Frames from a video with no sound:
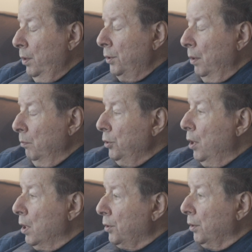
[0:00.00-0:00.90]
some
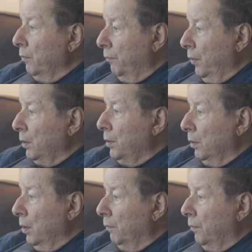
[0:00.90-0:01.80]
toxic effect
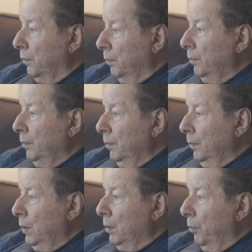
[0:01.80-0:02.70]
of
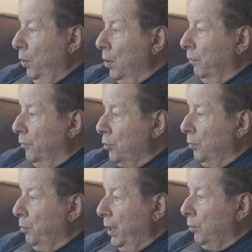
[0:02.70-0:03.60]
the
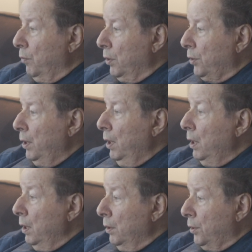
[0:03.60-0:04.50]
artificial pancreas
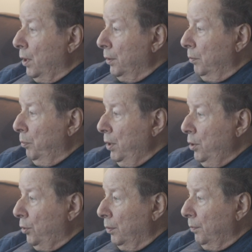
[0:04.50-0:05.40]
inside the
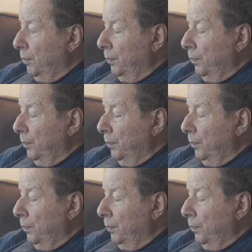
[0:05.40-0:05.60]
patient.